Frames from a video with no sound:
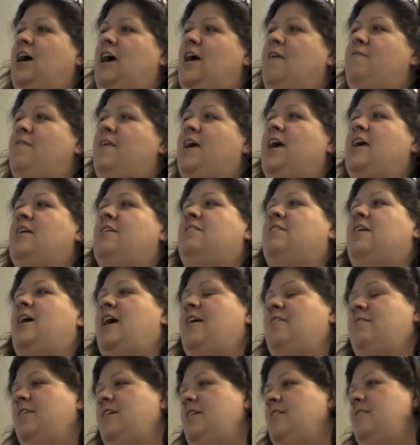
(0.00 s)
And
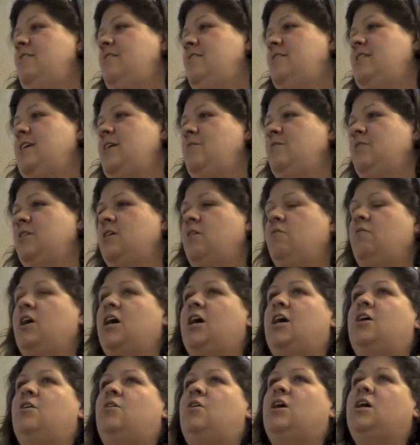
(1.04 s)
then they would go,
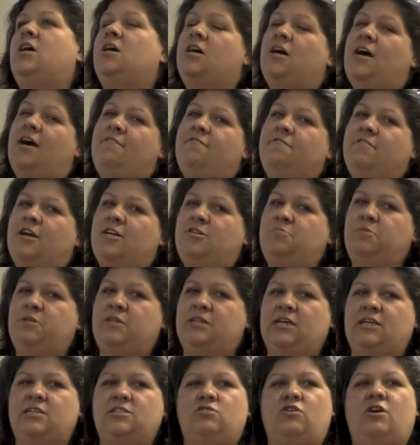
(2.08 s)
oh, I forgot to put
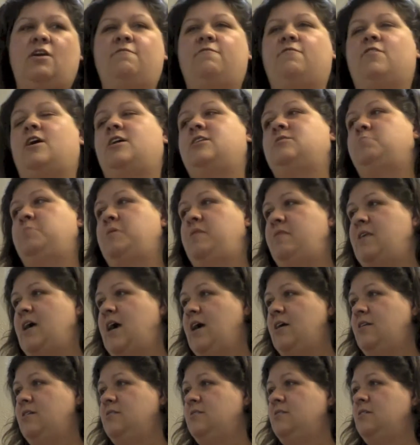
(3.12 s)
this, or I forgot to put
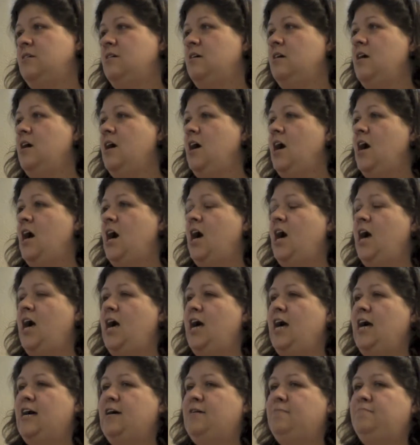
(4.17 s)
that.
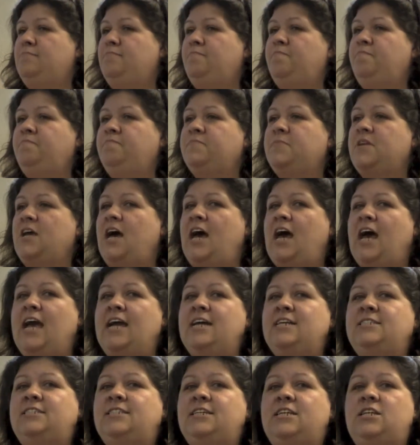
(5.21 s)

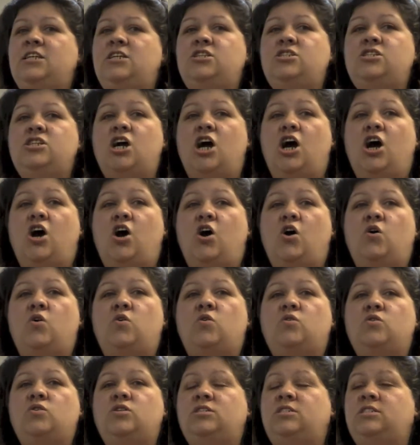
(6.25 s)
I did
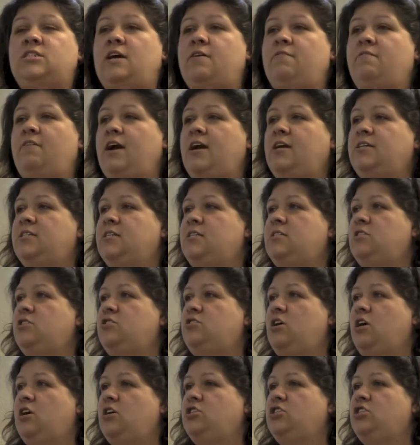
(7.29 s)
no direct
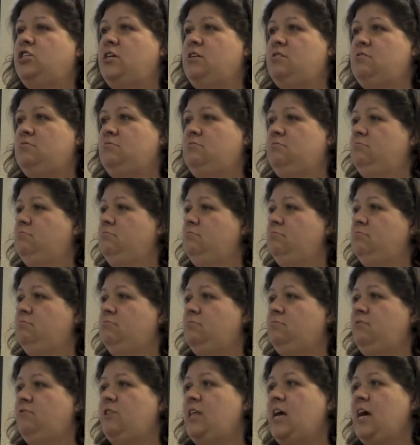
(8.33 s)
instruction
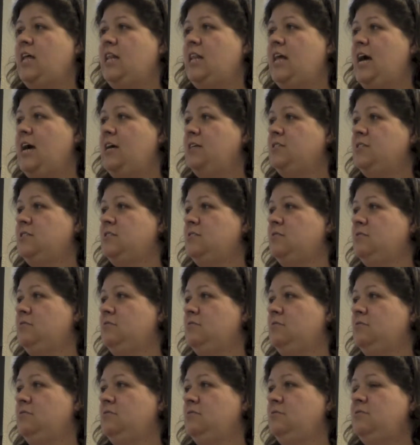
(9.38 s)
for that class.
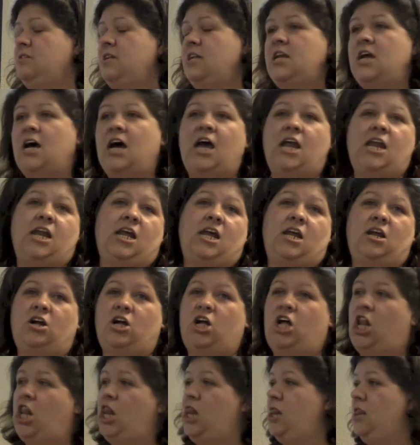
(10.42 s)
None at
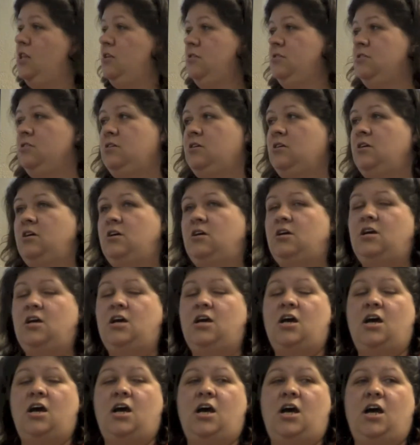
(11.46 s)
all.
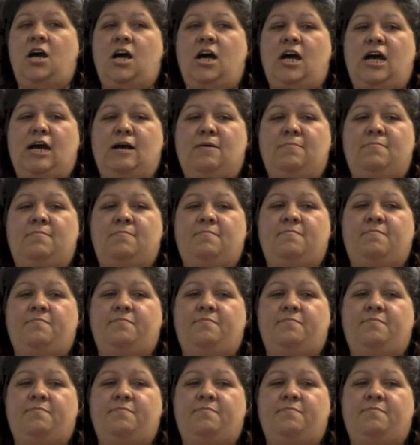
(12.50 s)
I